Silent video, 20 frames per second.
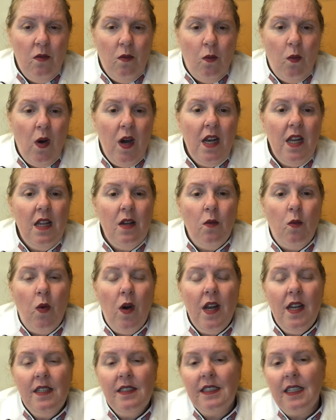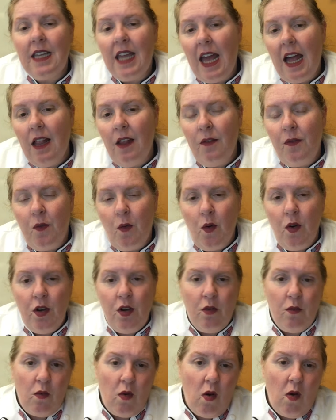What is a
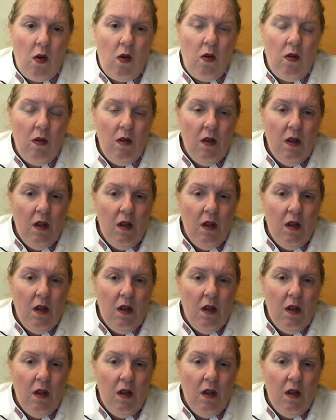California roll?